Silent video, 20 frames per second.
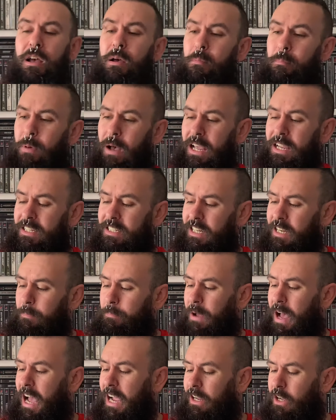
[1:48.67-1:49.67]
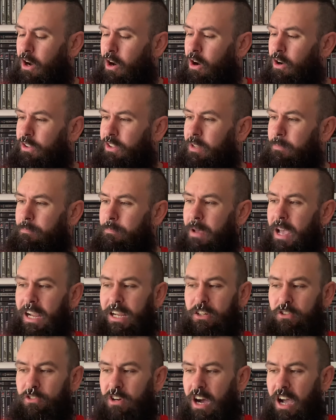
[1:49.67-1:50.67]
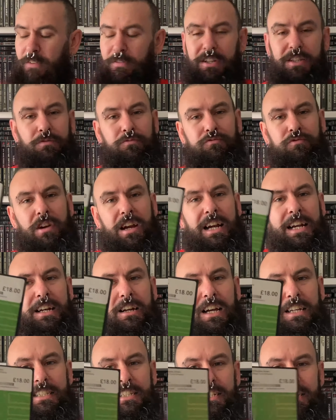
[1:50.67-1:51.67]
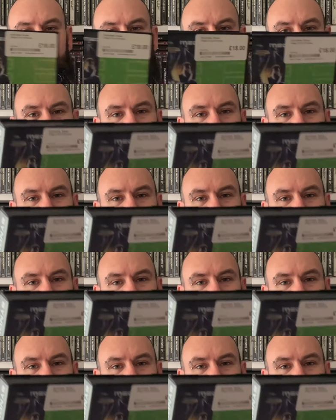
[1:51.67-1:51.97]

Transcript: basically back on the Mega Drive. It's really nice condition. It